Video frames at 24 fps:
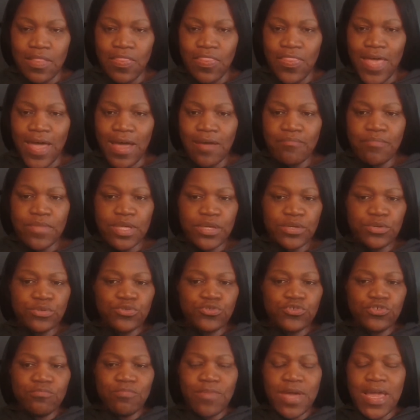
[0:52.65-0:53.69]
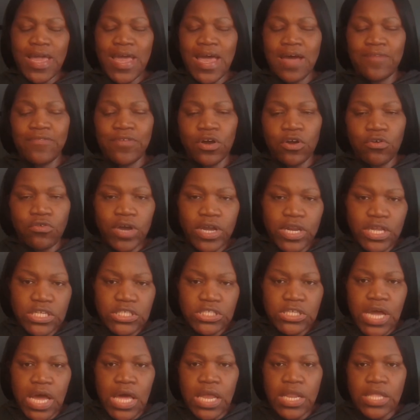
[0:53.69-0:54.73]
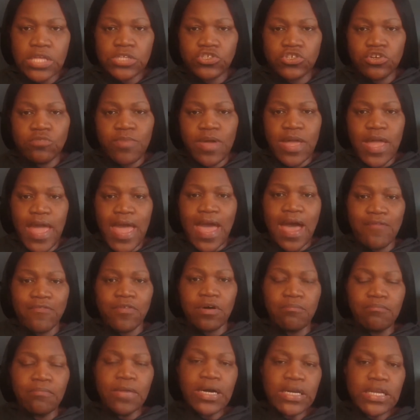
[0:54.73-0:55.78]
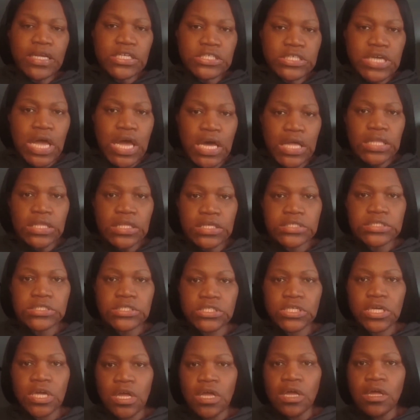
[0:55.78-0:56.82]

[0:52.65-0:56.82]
that means you may have a credit challenge, you may have a money challenge,